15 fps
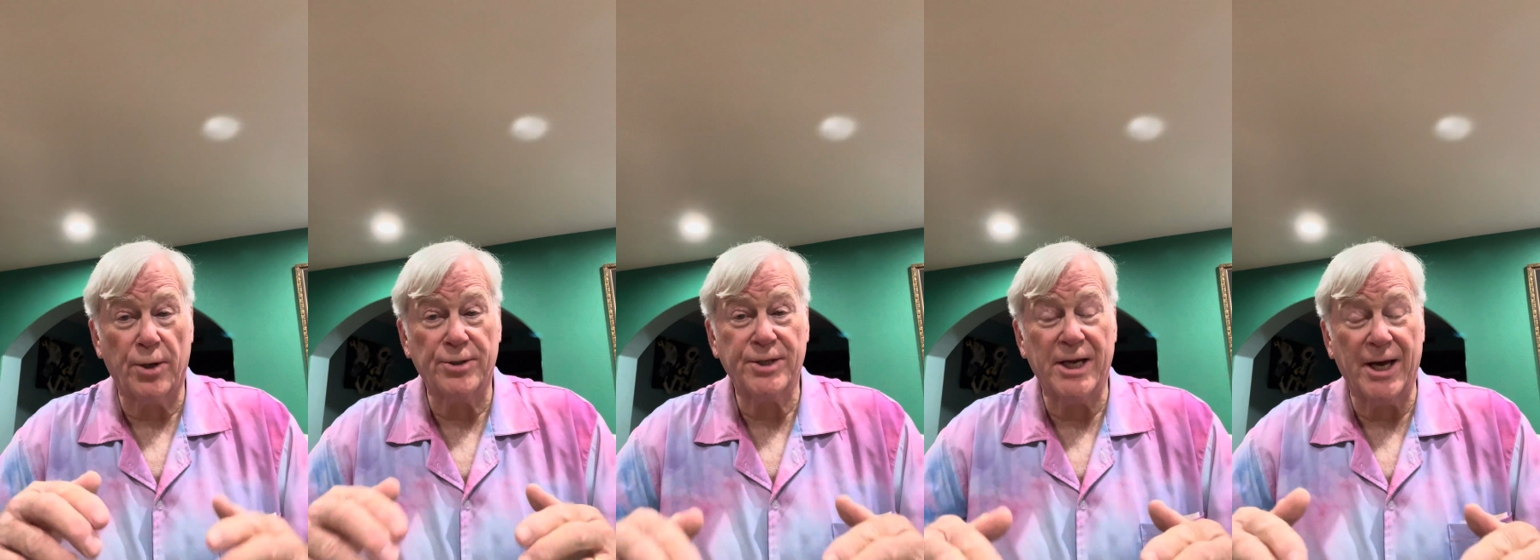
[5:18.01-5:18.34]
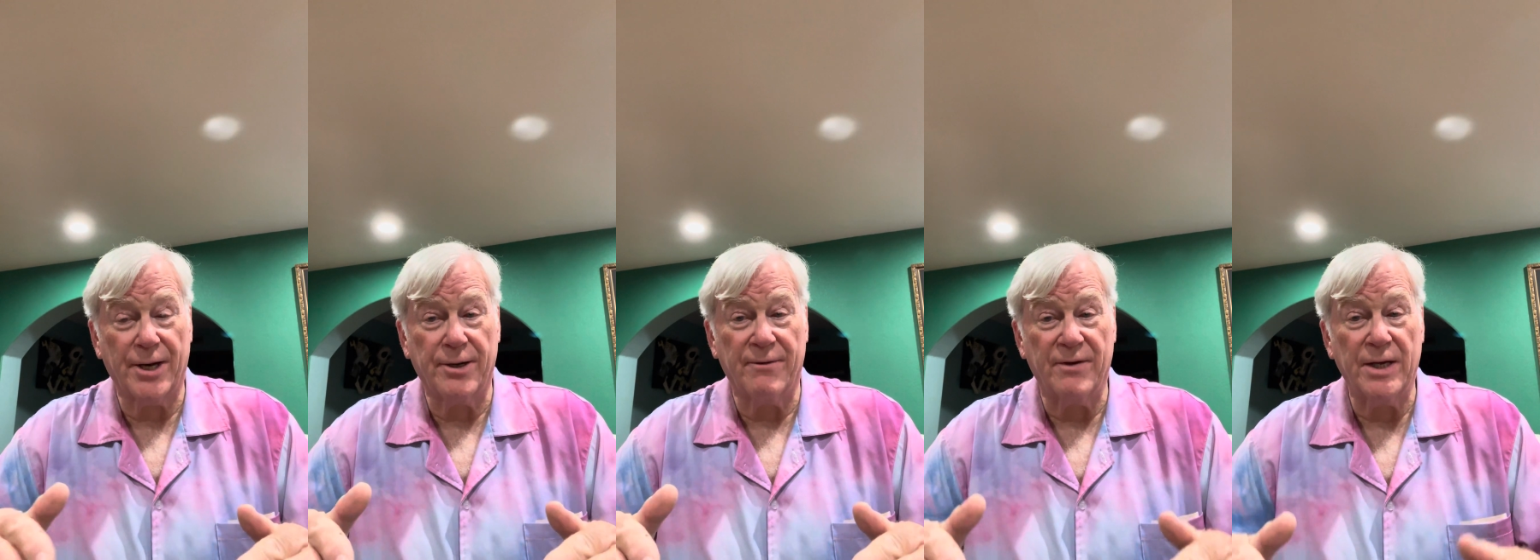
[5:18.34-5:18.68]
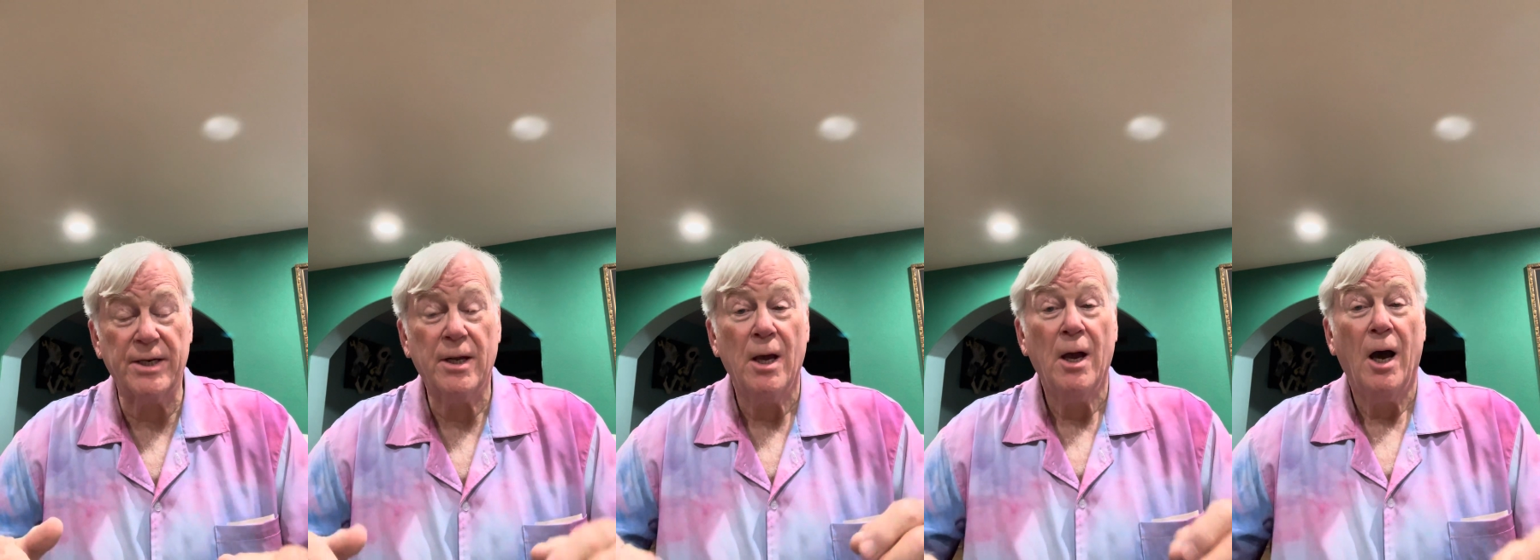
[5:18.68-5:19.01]
at the end of
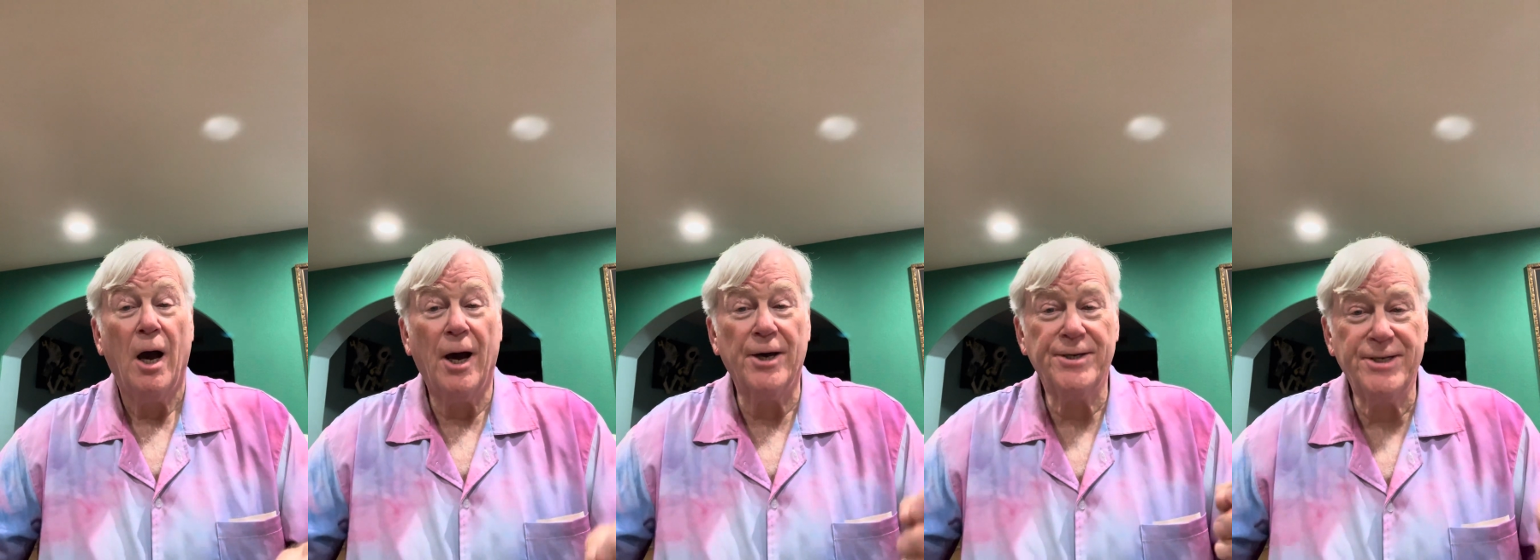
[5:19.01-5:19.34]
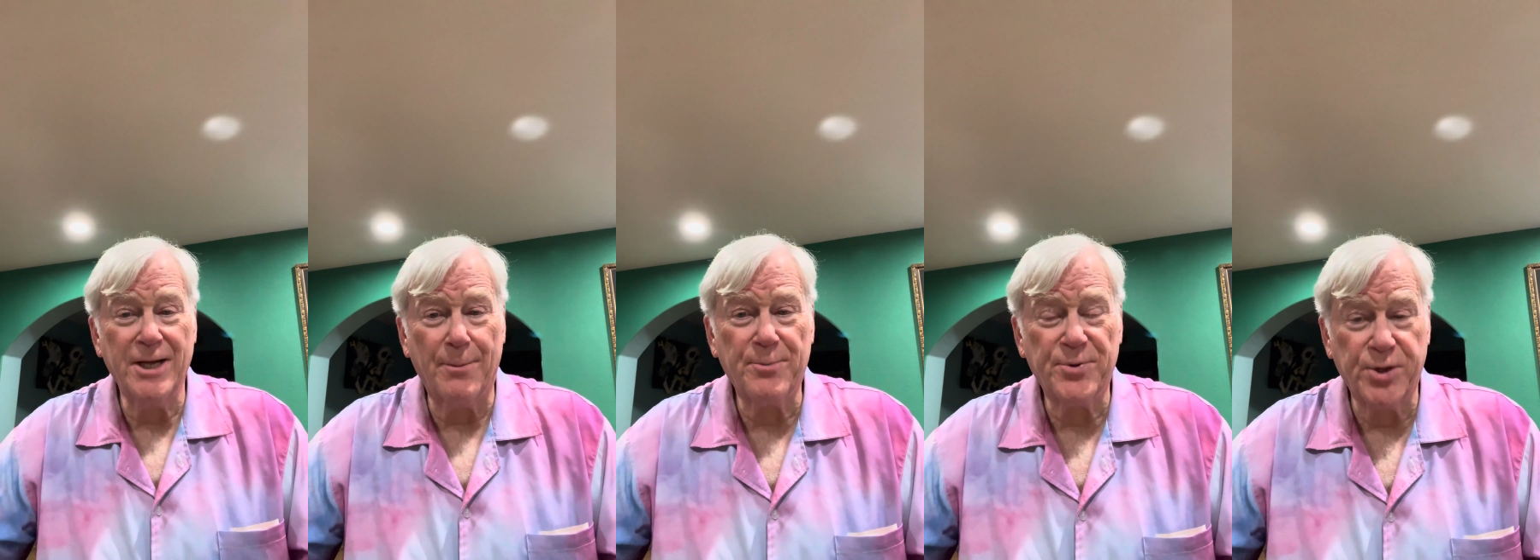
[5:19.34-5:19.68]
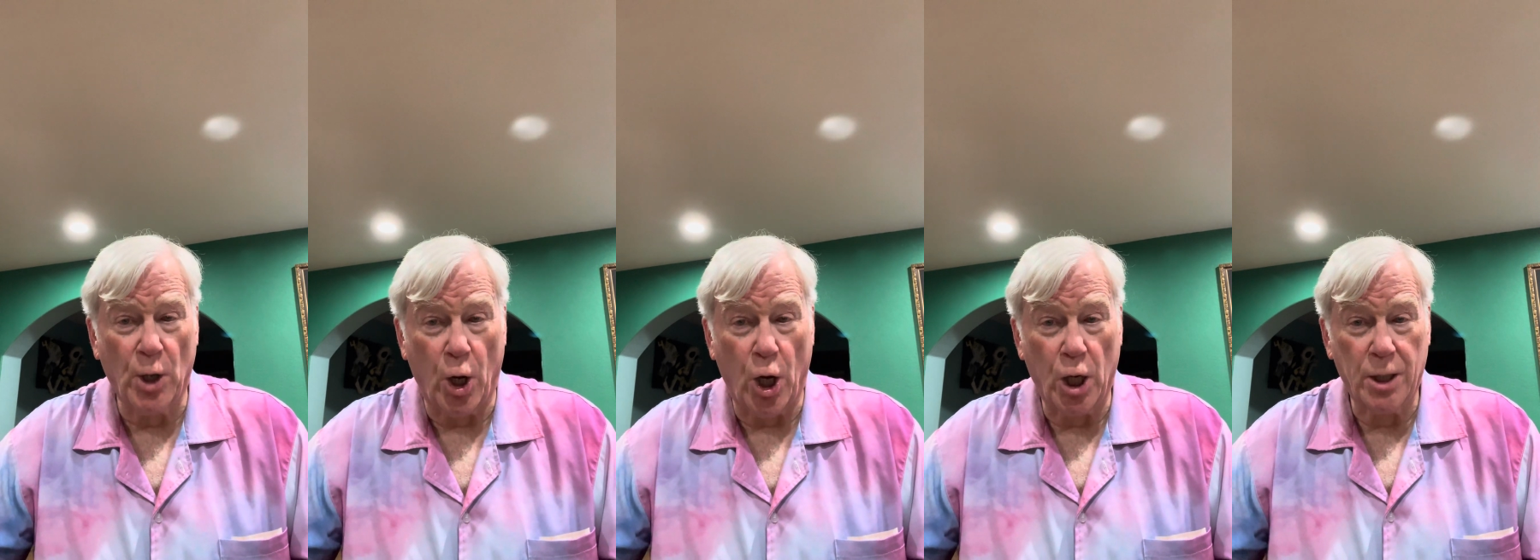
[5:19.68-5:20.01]
it a
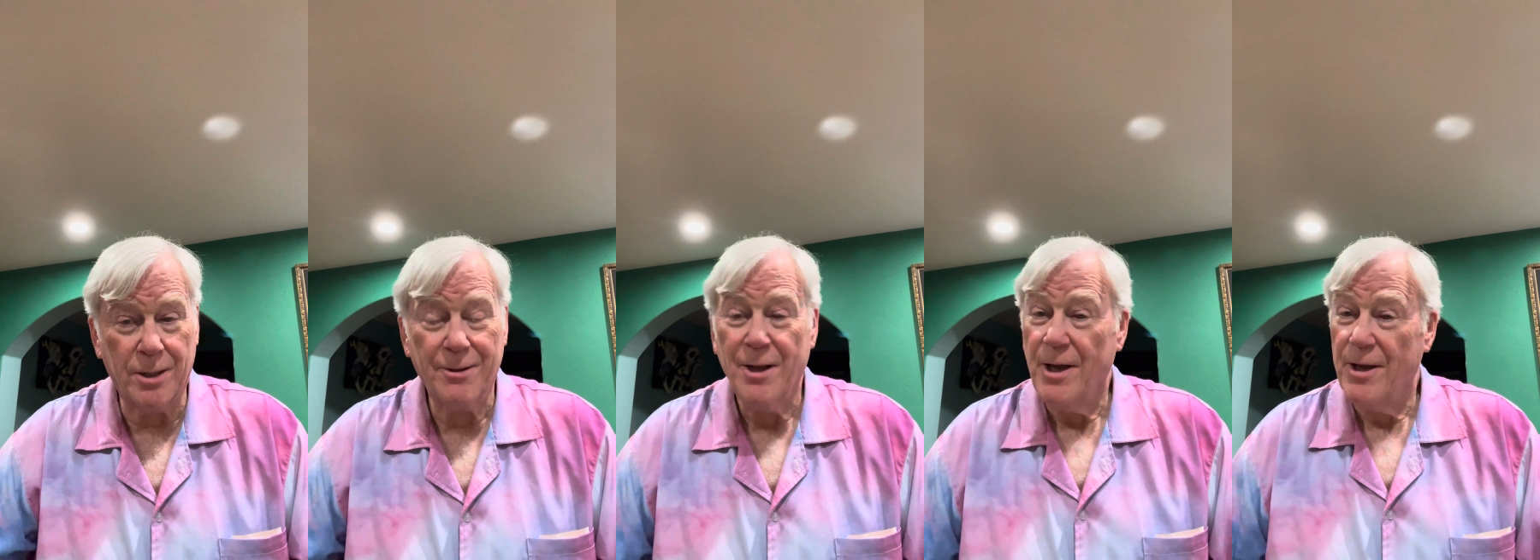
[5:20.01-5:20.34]
diphthong.